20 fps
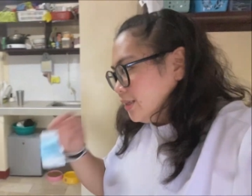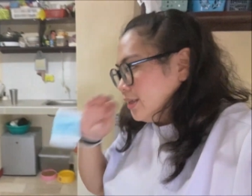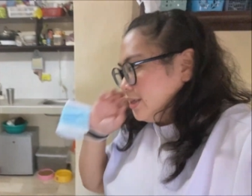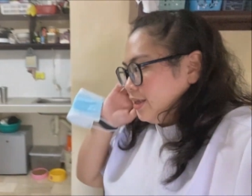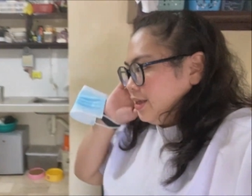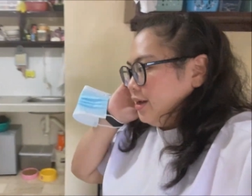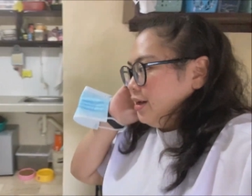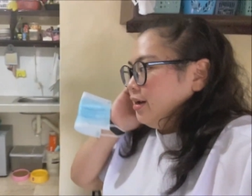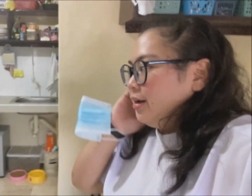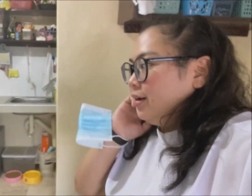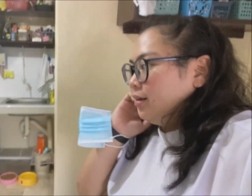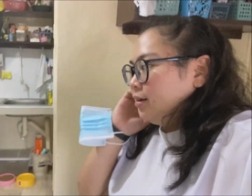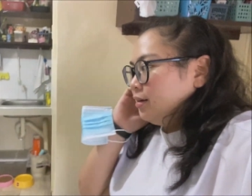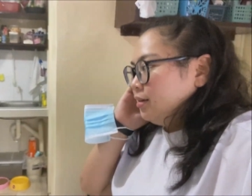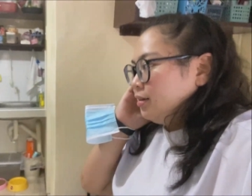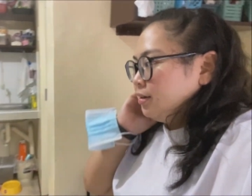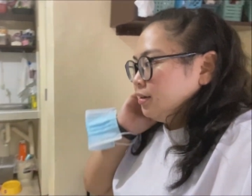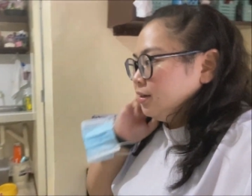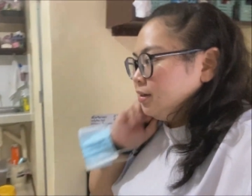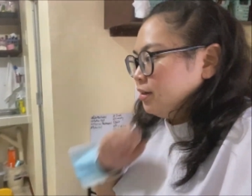Yeah.
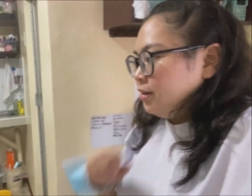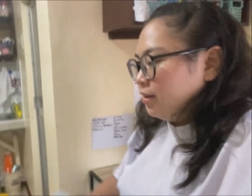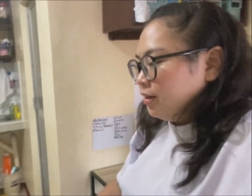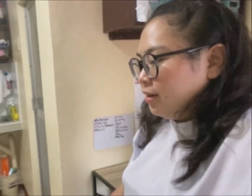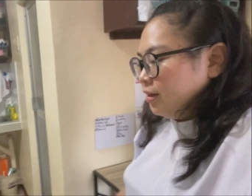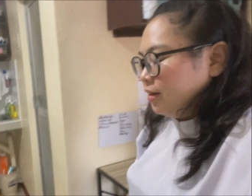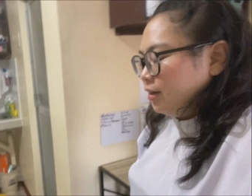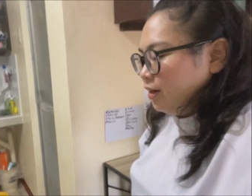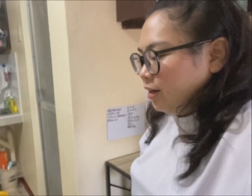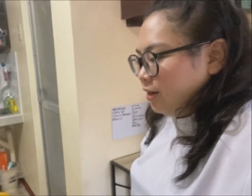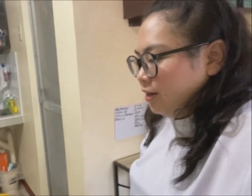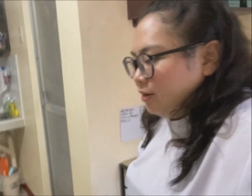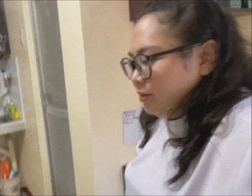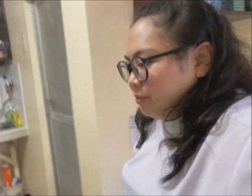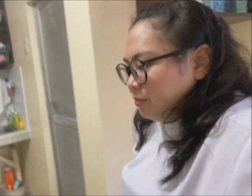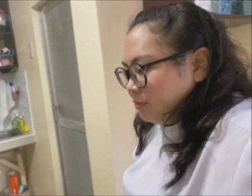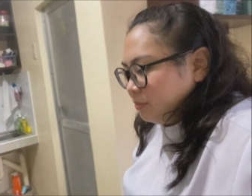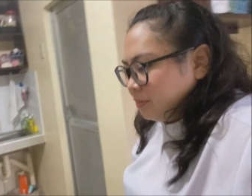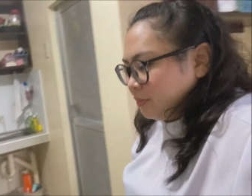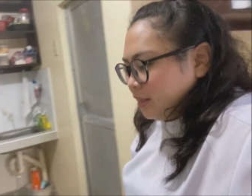
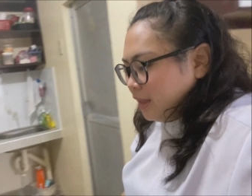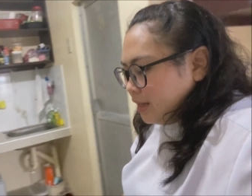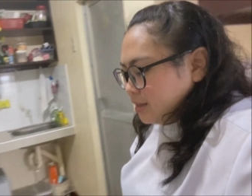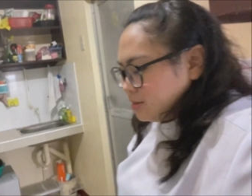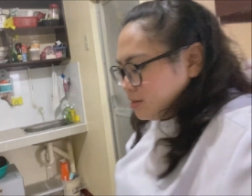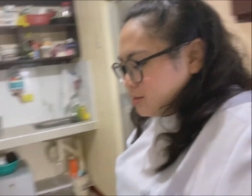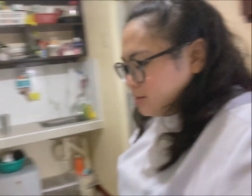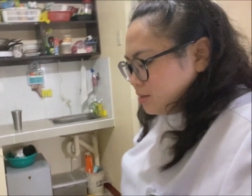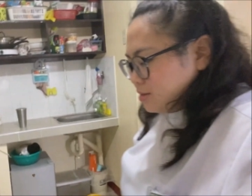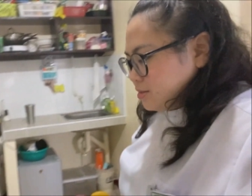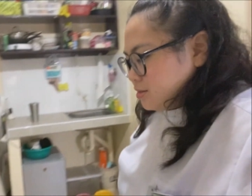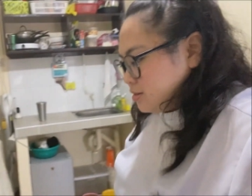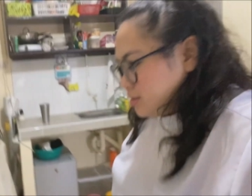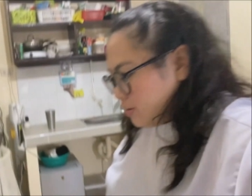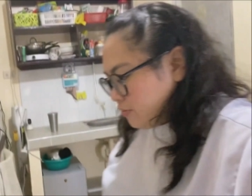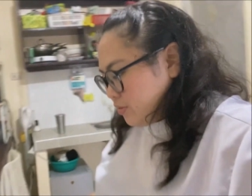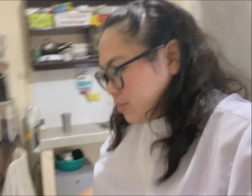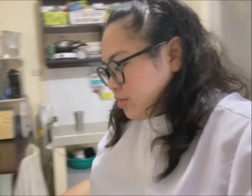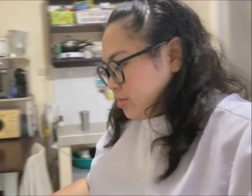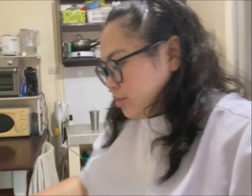Class is at
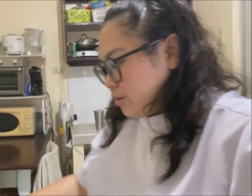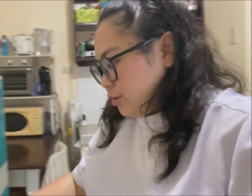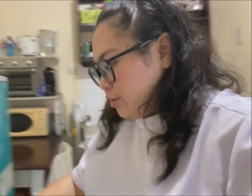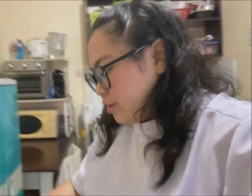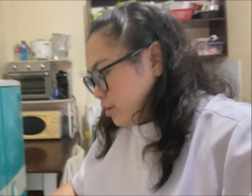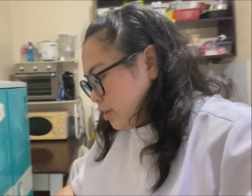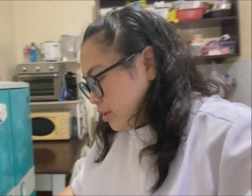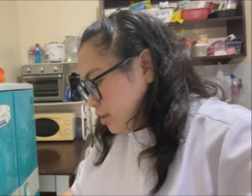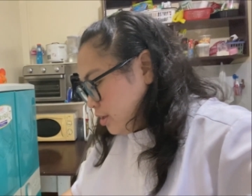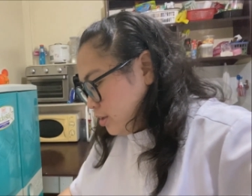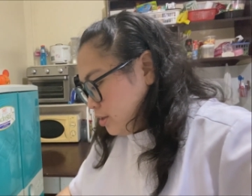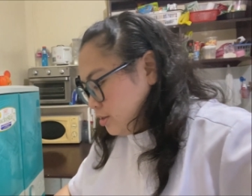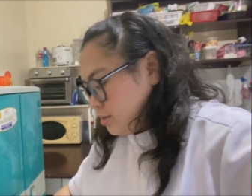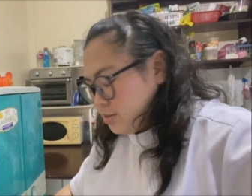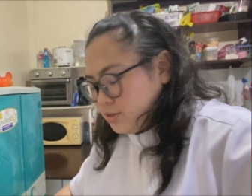7:30,